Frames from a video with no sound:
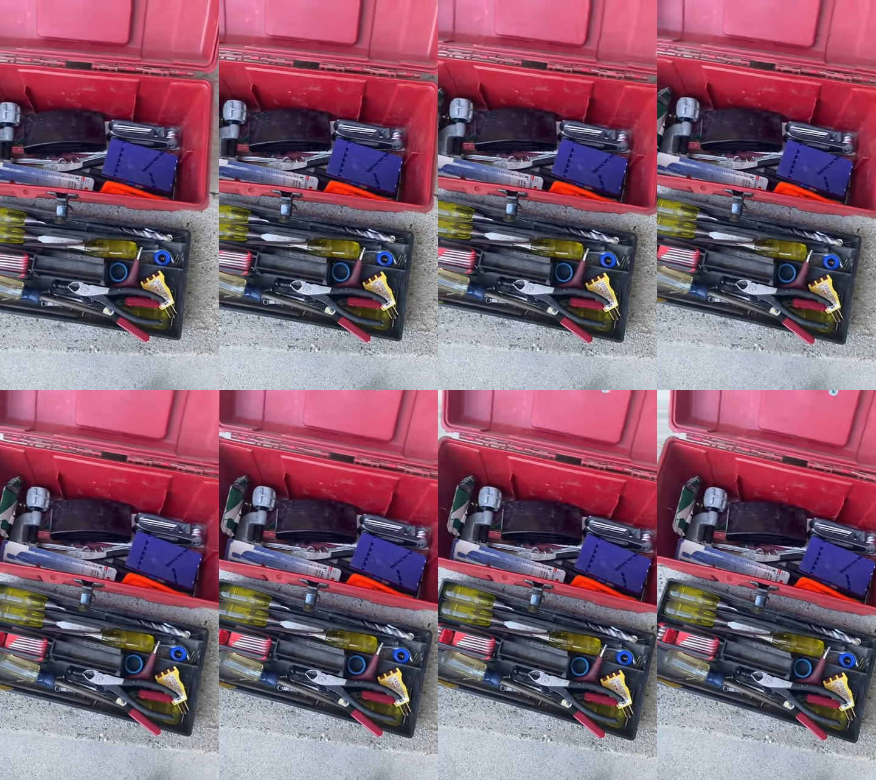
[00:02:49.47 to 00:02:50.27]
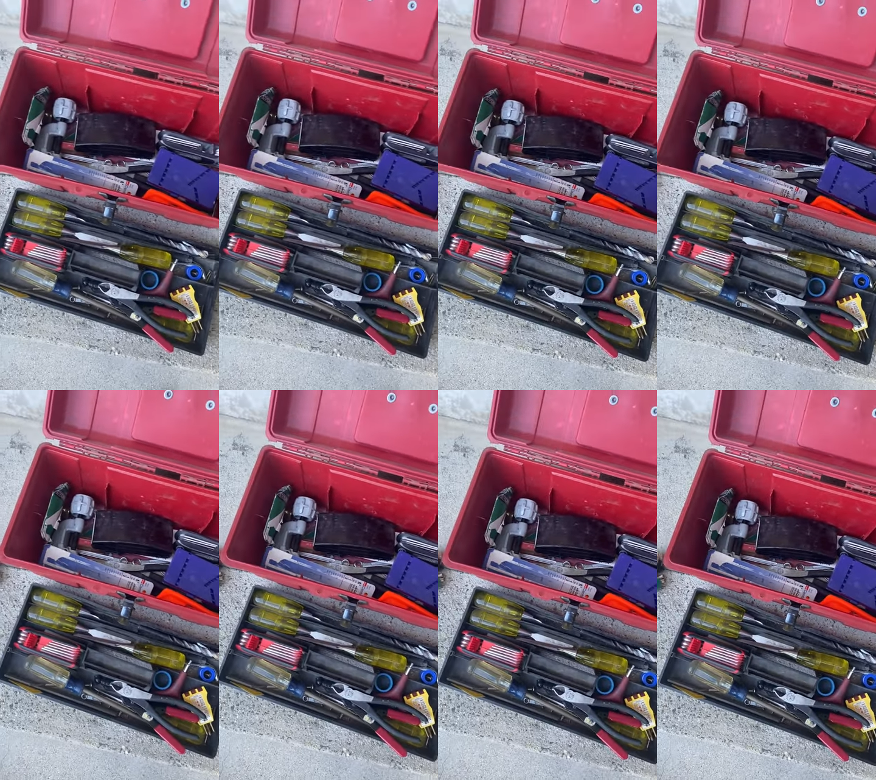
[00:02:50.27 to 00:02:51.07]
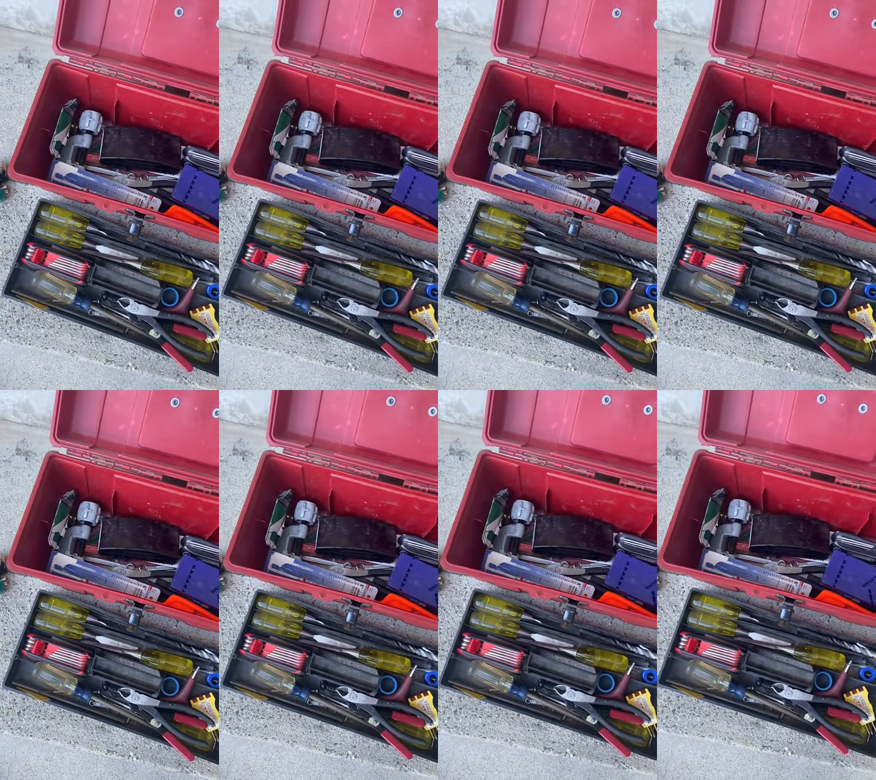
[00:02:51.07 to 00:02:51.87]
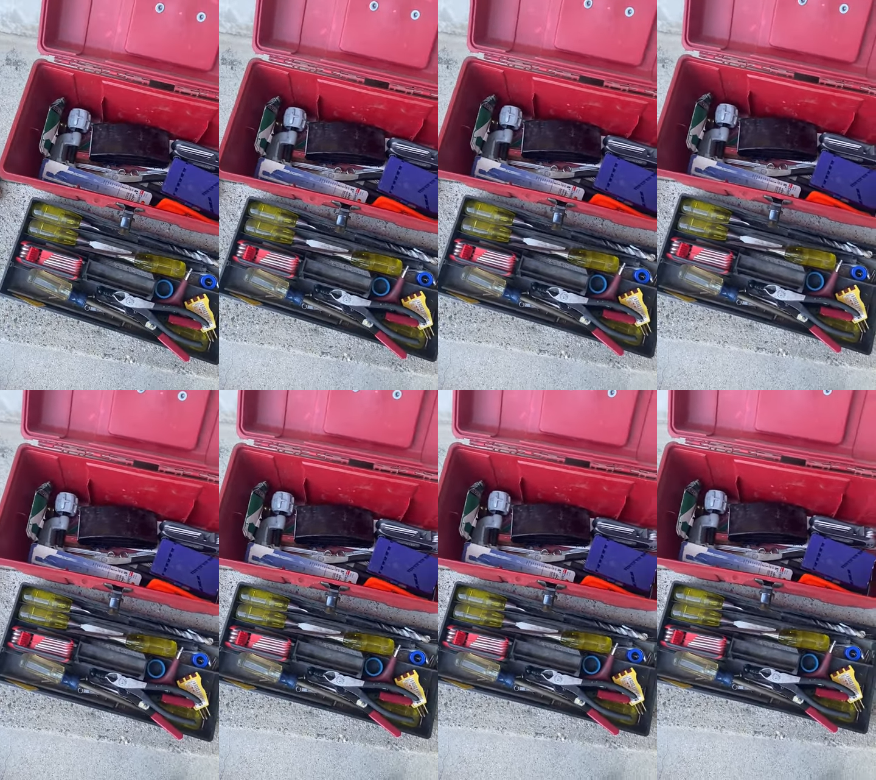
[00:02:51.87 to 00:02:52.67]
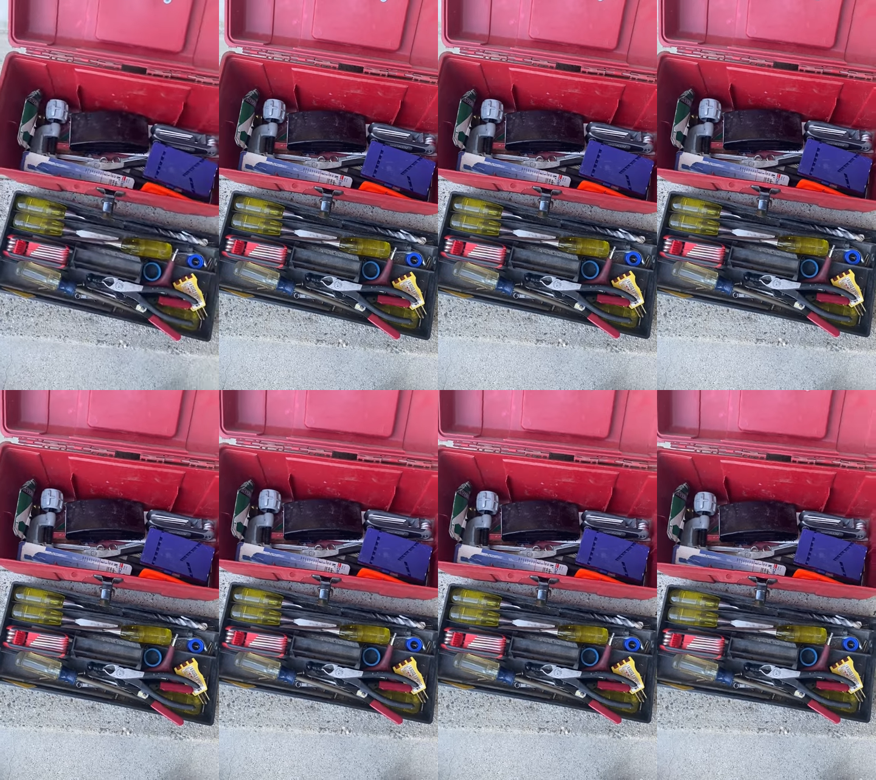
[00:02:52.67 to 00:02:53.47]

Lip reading: Nobody's mouth can be seen.